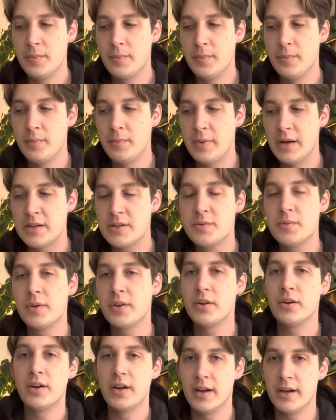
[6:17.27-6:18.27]
mess with
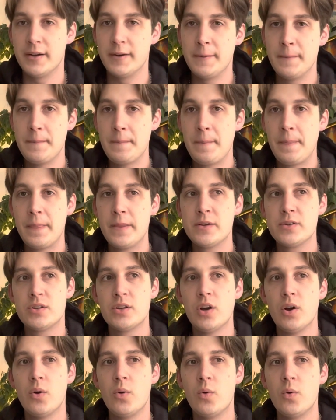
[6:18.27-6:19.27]
your head.
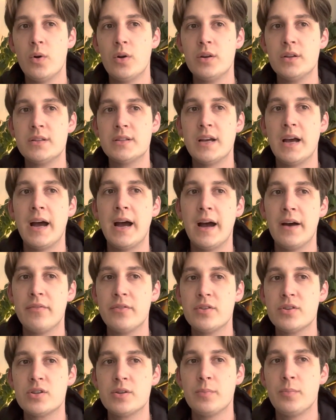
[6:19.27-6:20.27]
So to have
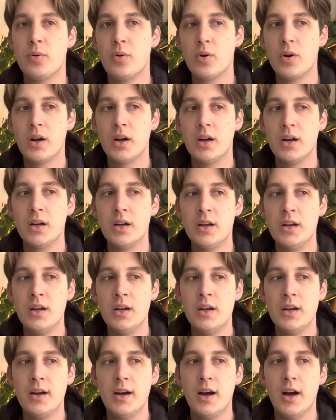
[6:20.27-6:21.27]
the support
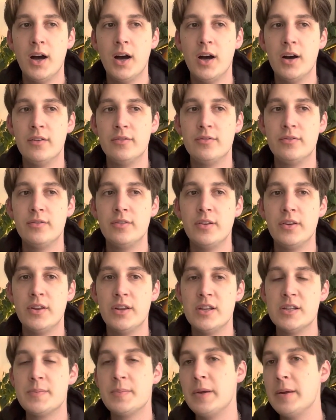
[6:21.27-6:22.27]
of
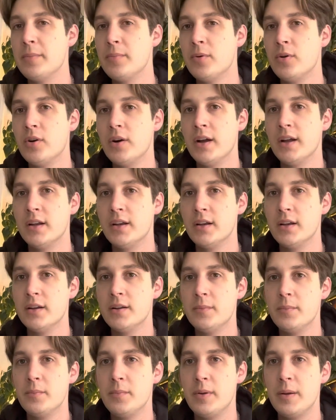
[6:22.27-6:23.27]
these people and
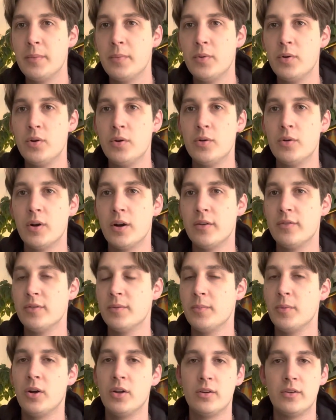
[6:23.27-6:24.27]
people who are
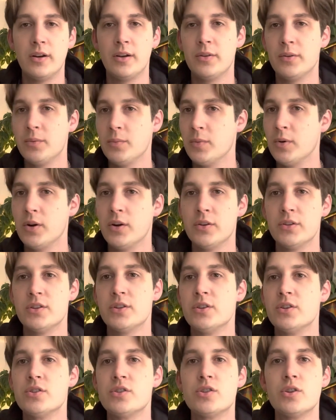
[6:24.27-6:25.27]
from all around the world and
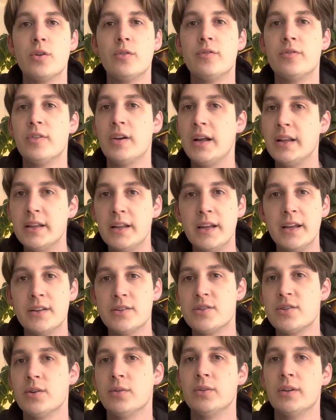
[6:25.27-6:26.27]
are so friendly and
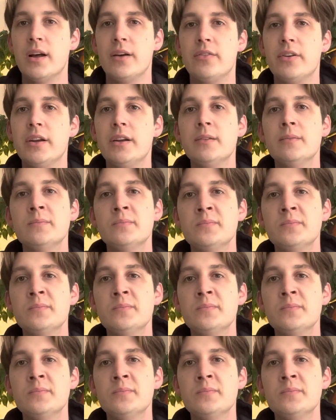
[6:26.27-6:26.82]
so loving,